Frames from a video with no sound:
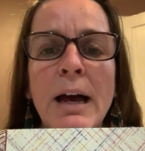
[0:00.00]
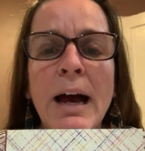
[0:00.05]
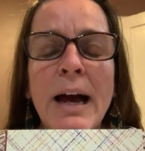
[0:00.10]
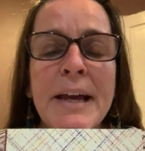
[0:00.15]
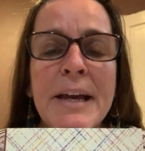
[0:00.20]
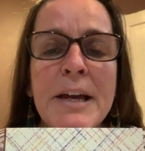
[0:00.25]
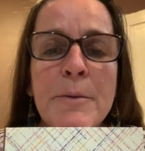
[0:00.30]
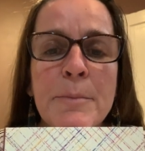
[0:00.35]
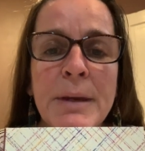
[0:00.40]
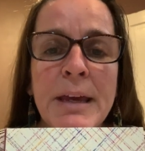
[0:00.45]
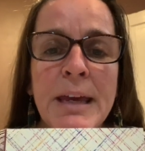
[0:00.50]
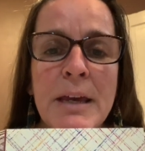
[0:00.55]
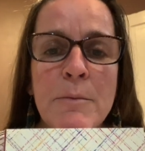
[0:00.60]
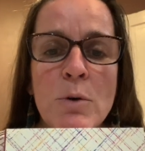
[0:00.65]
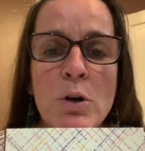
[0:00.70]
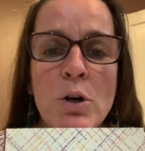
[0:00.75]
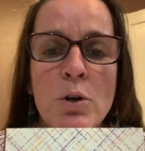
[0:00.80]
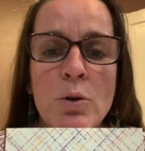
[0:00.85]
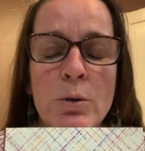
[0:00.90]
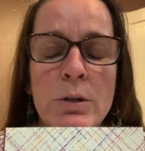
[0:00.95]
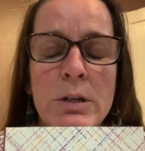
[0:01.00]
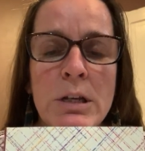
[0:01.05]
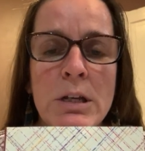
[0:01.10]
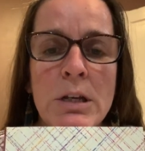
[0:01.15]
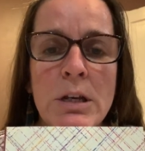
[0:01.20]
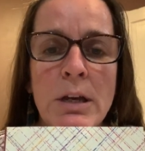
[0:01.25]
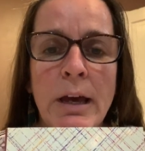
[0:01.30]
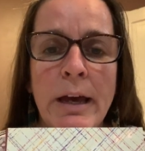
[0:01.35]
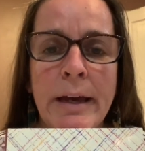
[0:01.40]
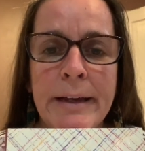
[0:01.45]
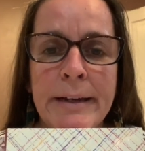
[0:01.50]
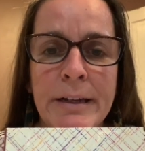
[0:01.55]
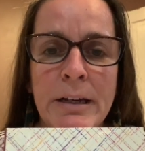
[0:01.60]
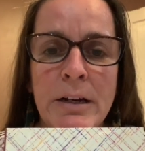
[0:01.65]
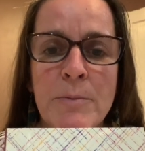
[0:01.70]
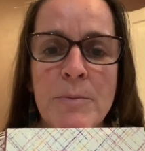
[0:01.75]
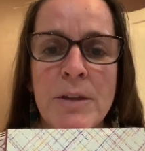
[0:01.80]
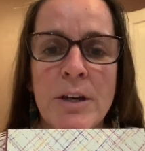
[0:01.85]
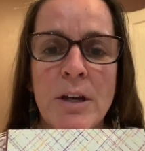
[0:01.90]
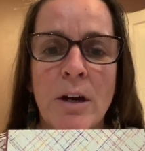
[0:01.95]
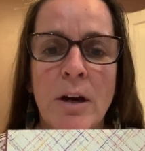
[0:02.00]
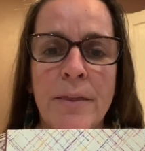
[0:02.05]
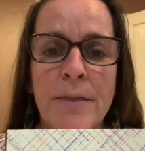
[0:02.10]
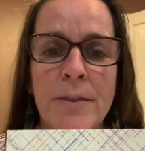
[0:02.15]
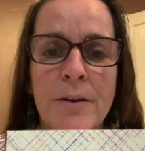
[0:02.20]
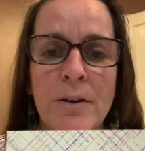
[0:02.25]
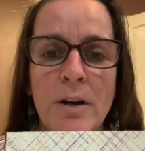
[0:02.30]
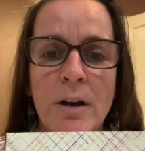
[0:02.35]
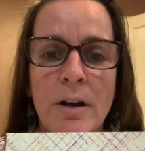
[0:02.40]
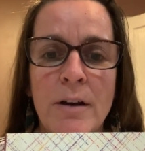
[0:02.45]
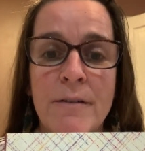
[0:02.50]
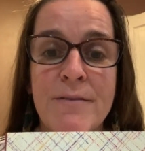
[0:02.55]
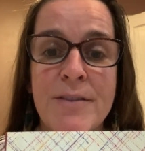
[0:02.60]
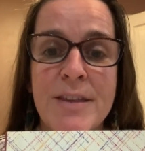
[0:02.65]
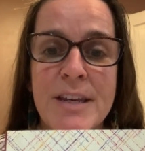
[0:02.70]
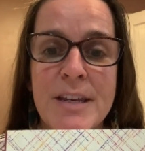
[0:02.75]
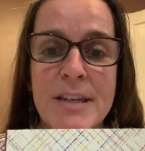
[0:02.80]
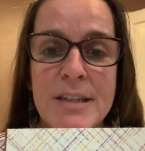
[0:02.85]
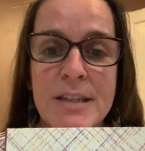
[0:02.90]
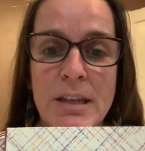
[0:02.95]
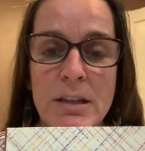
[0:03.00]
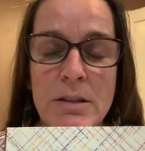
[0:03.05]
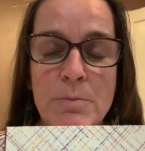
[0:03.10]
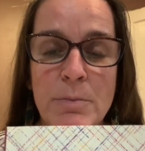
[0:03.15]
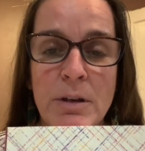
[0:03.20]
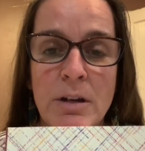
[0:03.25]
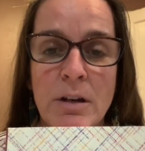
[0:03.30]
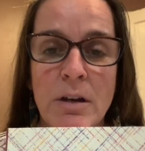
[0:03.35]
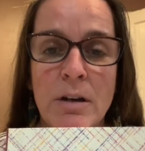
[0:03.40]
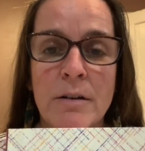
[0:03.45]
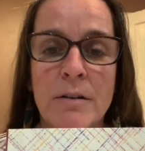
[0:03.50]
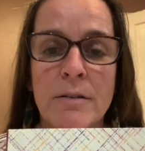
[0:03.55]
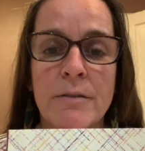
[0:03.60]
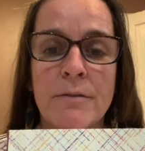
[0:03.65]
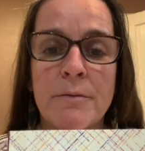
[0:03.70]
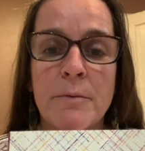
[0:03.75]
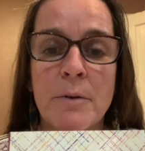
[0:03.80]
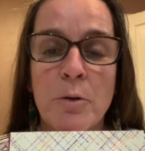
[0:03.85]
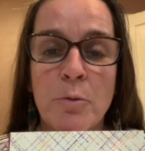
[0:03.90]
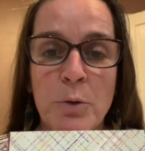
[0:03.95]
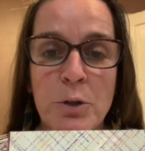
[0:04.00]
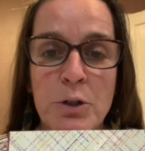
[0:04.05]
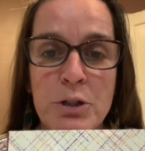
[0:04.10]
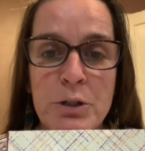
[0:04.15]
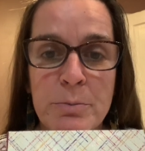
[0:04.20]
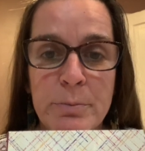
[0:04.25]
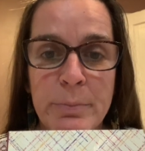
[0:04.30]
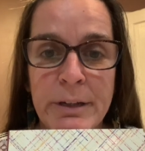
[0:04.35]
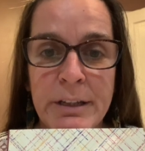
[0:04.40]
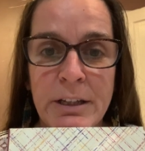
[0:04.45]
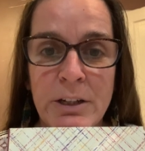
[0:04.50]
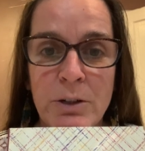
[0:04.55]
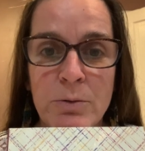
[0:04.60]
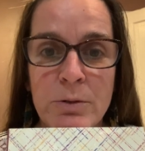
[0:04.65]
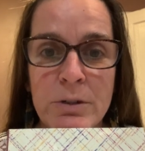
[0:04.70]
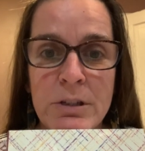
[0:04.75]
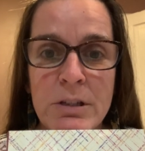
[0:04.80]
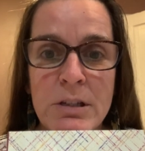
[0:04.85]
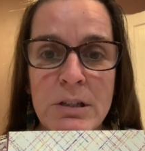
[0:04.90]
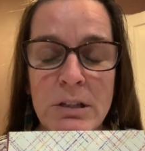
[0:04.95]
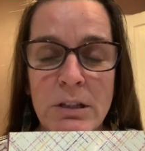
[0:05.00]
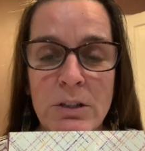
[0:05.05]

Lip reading: Hi, I'm Kate Mahoney, and I'm the author of the Assessment of Emergent Bilinguals.